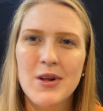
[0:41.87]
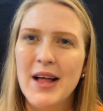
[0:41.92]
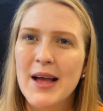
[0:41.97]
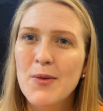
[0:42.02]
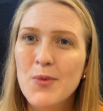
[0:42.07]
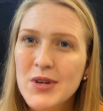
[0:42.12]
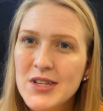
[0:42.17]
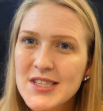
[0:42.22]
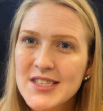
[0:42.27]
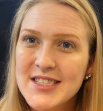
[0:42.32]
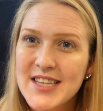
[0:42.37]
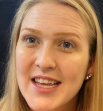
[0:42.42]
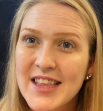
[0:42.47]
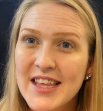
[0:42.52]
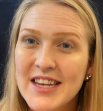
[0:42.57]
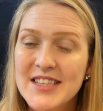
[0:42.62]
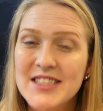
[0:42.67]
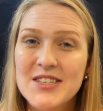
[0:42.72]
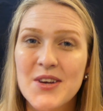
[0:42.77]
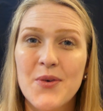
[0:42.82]
I wouldn't say
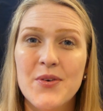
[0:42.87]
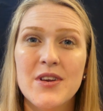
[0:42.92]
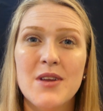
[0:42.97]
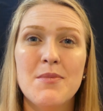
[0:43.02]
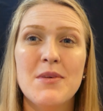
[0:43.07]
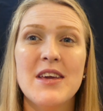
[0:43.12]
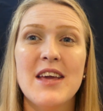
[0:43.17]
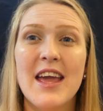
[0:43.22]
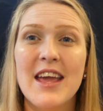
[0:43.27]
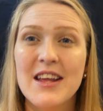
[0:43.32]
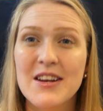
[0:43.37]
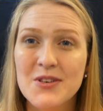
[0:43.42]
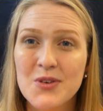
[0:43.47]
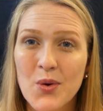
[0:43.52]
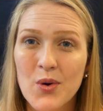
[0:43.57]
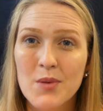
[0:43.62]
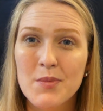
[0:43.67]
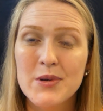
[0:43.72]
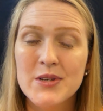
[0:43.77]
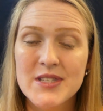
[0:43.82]
that it's going to be a
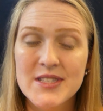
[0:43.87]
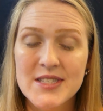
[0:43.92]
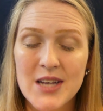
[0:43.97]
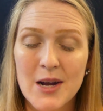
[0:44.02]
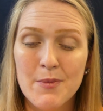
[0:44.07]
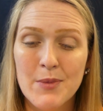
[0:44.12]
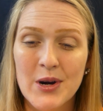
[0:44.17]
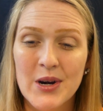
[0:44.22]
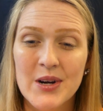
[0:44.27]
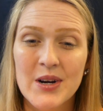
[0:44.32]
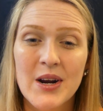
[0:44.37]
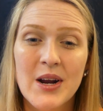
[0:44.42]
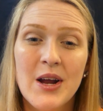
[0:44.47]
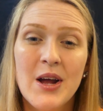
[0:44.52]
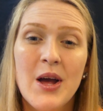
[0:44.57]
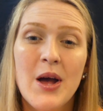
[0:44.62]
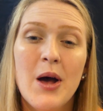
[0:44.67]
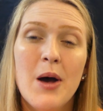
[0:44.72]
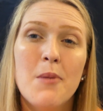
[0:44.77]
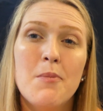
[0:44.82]
normal summer,
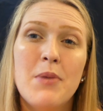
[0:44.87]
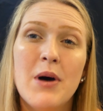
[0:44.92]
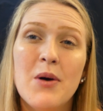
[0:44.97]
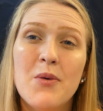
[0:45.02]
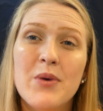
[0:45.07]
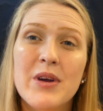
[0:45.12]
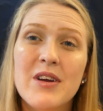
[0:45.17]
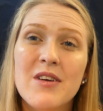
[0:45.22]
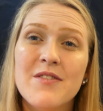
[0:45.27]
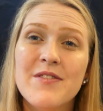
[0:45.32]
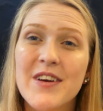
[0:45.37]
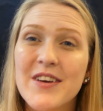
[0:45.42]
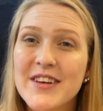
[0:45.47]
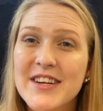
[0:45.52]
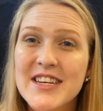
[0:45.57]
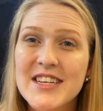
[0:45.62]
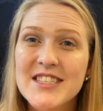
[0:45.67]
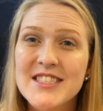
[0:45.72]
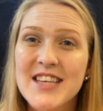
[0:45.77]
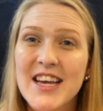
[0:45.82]
but we are
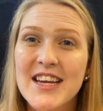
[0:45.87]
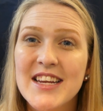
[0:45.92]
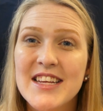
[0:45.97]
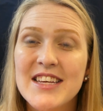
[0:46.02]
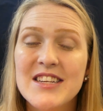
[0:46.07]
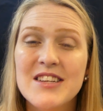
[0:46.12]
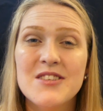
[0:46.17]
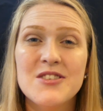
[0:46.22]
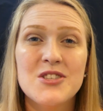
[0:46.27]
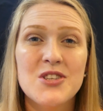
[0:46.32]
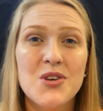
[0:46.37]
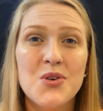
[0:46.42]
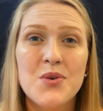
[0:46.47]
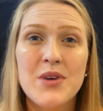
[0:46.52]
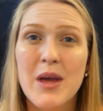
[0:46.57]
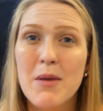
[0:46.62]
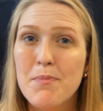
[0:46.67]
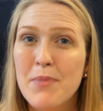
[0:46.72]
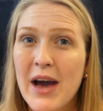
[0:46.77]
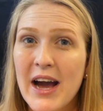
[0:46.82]
very excited to
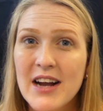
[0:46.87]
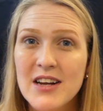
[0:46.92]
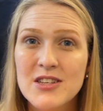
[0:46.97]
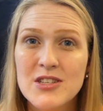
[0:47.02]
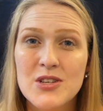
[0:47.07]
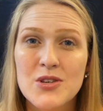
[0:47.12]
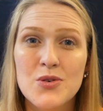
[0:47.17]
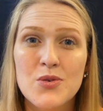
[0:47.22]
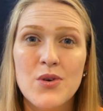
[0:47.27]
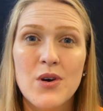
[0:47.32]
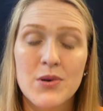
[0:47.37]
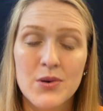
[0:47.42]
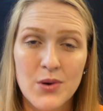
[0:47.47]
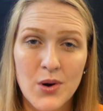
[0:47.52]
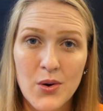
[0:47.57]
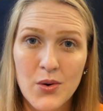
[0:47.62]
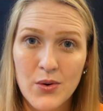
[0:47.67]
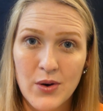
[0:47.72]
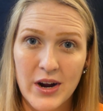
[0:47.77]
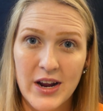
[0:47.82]
get back to
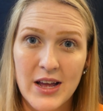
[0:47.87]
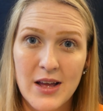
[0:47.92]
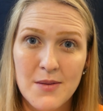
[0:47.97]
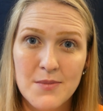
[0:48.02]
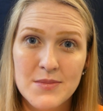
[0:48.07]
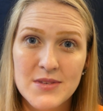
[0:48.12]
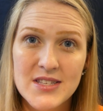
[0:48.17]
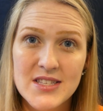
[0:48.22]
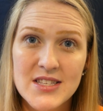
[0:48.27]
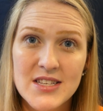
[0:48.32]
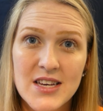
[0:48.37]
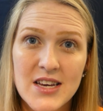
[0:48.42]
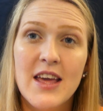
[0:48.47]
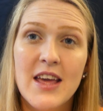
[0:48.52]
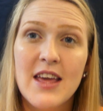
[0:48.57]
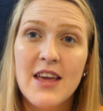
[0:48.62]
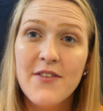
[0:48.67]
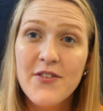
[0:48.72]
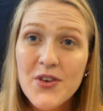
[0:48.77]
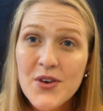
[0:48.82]
programs.
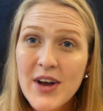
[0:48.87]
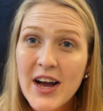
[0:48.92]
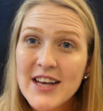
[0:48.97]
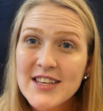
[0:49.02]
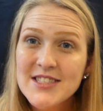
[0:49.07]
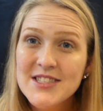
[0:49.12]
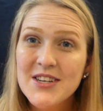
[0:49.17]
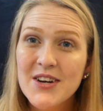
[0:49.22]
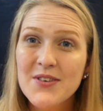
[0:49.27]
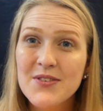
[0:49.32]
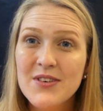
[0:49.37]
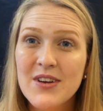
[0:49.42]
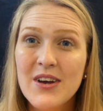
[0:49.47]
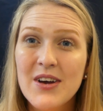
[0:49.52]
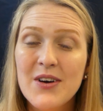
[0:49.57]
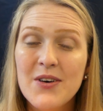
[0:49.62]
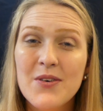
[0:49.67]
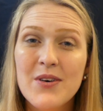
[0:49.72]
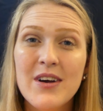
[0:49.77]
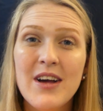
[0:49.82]
If you guys don't
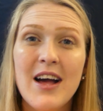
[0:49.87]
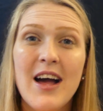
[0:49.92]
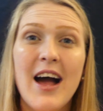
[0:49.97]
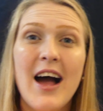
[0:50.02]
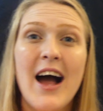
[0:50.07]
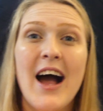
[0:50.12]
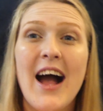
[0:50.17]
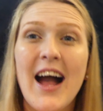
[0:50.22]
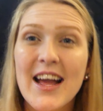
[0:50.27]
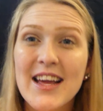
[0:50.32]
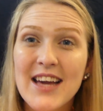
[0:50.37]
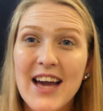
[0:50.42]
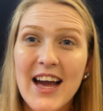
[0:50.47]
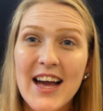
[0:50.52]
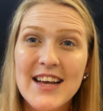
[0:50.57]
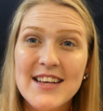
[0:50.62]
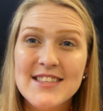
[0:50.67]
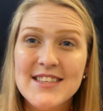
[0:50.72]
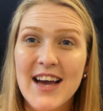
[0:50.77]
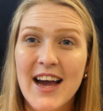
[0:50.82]
know, hi
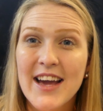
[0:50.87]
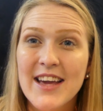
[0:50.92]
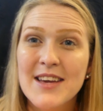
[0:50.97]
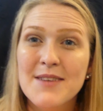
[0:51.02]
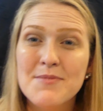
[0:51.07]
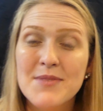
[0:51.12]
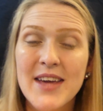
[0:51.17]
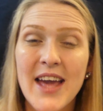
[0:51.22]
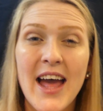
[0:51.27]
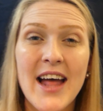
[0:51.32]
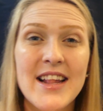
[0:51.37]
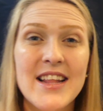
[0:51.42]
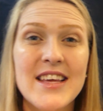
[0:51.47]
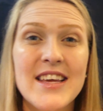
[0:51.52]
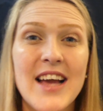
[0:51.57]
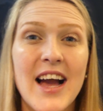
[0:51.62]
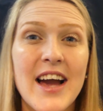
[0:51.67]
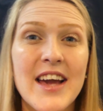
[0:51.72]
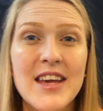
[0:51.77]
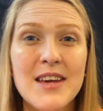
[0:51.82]
guys, I am
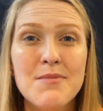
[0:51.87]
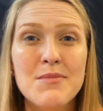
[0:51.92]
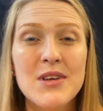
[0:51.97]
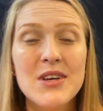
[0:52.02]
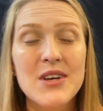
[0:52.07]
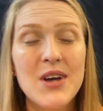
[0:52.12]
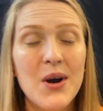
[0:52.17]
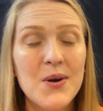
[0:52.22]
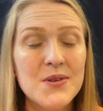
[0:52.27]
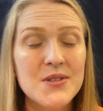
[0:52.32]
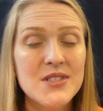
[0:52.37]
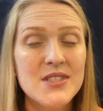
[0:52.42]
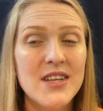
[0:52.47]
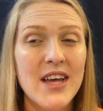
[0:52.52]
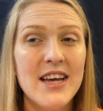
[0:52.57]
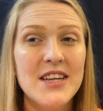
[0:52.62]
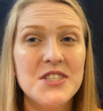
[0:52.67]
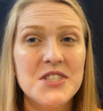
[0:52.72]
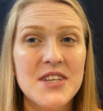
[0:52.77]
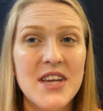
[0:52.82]
Kelly. I am the coastal
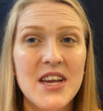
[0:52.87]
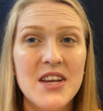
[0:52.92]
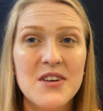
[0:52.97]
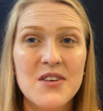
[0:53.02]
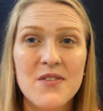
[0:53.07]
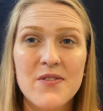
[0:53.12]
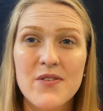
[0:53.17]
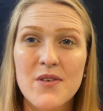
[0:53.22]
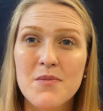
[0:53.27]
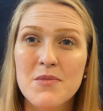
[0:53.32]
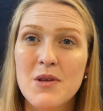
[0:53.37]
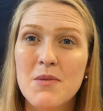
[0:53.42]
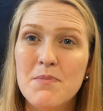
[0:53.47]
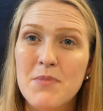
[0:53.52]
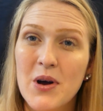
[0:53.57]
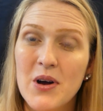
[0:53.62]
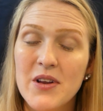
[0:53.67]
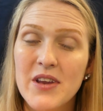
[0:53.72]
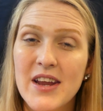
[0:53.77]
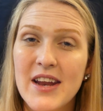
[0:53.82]
educator from the
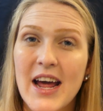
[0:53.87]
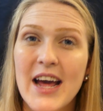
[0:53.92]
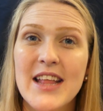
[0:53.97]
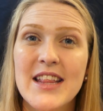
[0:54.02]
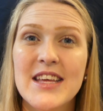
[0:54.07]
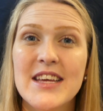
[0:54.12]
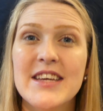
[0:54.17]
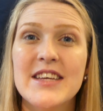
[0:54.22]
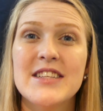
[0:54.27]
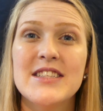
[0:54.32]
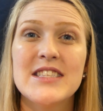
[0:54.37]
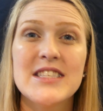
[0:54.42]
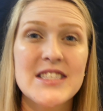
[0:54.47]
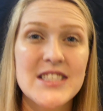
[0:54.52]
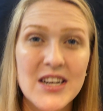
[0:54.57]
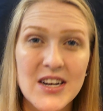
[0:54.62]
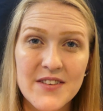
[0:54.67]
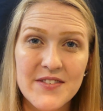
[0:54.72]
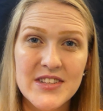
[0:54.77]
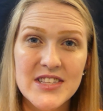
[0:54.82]
Head Island
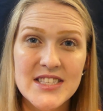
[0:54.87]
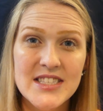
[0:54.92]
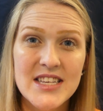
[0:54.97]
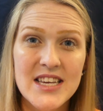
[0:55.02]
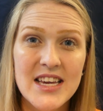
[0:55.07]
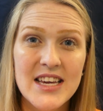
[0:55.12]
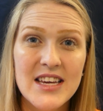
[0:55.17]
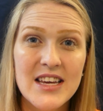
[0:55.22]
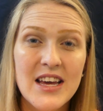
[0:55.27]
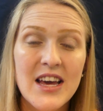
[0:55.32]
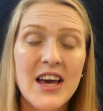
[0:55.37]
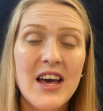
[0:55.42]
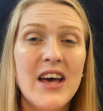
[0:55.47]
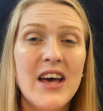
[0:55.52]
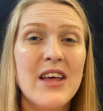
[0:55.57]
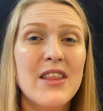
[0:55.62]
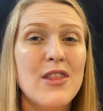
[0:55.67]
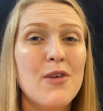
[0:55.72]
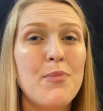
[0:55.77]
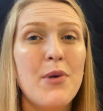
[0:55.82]
Conservancy.
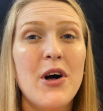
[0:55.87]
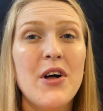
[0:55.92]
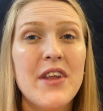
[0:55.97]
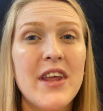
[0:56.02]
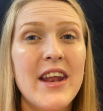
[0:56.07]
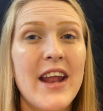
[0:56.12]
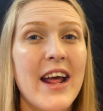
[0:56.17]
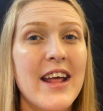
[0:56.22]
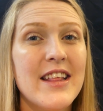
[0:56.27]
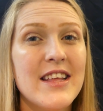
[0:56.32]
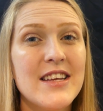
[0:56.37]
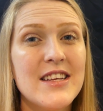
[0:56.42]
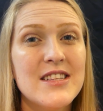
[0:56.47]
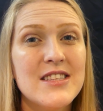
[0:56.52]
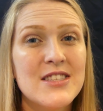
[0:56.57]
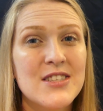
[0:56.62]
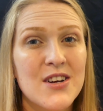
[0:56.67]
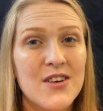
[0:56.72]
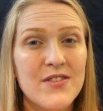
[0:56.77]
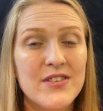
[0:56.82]
The Bald Head Island
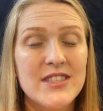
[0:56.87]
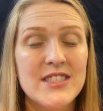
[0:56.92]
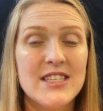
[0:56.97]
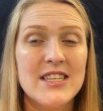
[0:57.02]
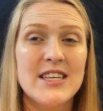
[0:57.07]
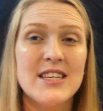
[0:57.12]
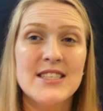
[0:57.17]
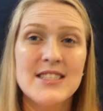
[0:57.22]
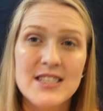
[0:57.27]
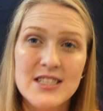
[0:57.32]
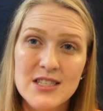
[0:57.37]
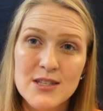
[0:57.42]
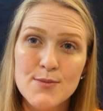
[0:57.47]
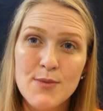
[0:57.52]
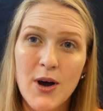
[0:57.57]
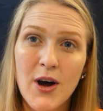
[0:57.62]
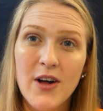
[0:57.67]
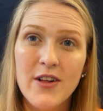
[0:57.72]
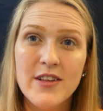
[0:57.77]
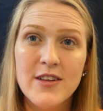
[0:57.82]
Conservancy is a
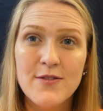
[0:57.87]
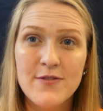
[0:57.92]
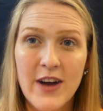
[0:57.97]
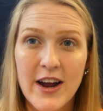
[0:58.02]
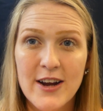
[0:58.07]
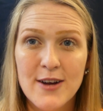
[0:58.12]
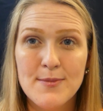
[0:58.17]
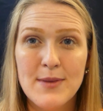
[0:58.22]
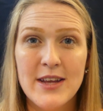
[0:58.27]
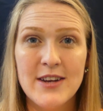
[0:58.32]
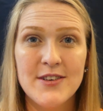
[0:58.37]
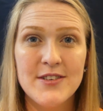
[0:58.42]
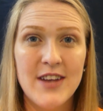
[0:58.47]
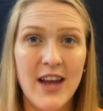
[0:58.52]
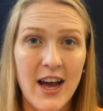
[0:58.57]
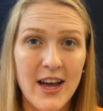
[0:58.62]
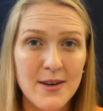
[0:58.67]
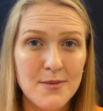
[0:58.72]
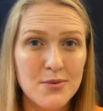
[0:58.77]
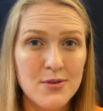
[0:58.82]
small environmental
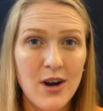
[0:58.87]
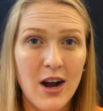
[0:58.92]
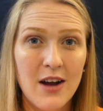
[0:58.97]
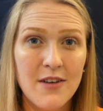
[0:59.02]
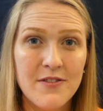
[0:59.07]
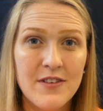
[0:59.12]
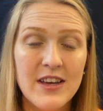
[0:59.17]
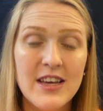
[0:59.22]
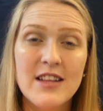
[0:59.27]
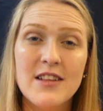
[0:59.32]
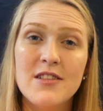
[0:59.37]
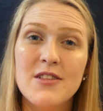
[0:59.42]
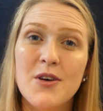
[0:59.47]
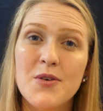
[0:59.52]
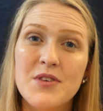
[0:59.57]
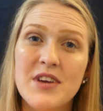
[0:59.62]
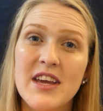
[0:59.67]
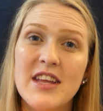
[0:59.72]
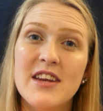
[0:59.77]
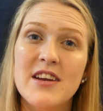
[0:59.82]
nonprofit
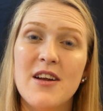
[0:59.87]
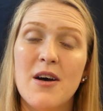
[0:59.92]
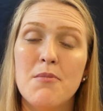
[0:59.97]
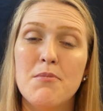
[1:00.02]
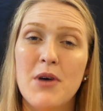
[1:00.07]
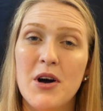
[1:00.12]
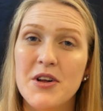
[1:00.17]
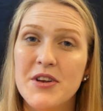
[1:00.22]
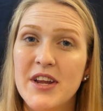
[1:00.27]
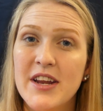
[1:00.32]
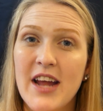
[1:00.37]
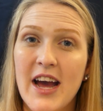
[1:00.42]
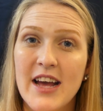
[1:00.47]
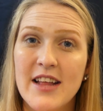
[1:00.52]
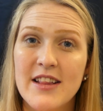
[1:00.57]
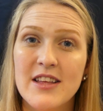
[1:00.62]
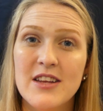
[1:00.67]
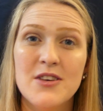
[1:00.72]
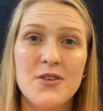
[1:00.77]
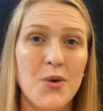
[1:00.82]
located on Bald Head
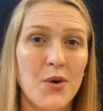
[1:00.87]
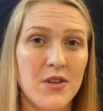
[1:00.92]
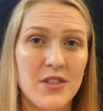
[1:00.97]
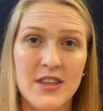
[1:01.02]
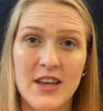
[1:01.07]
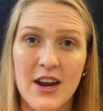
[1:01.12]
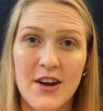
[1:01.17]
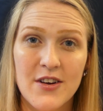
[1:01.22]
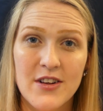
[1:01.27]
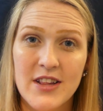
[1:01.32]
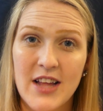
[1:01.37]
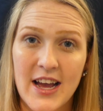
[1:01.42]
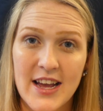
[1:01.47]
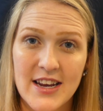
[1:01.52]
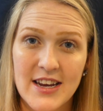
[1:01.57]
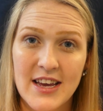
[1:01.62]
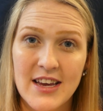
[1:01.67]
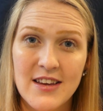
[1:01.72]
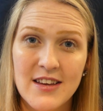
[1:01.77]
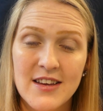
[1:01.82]
Island, North
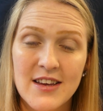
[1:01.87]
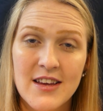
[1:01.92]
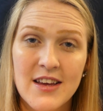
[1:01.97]
Carolina.